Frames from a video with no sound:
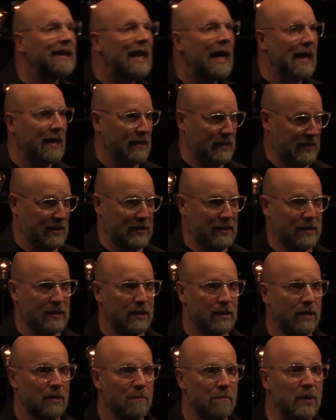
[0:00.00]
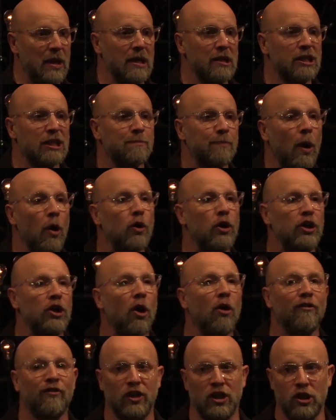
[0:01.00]
less being spoken
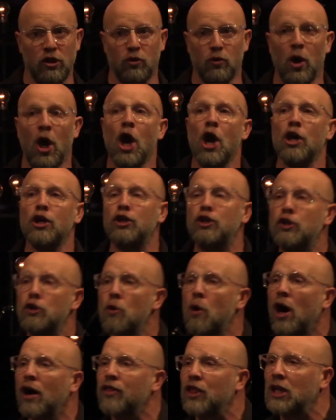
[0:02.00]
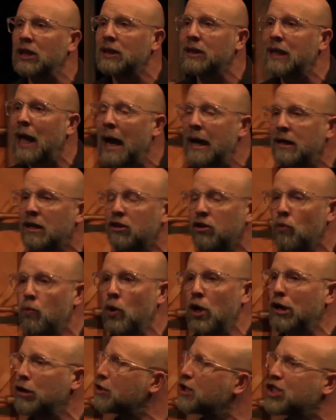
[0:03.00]
over you. You are the light of the
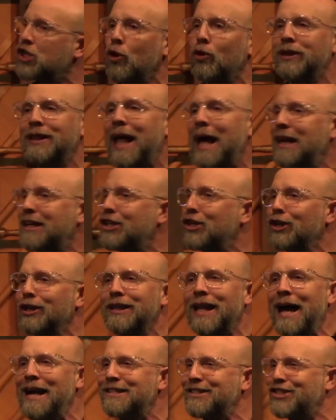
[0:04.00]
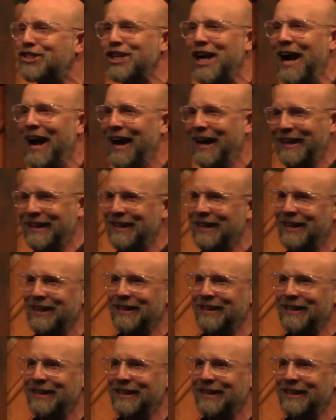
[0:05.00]
world, so let your light shine.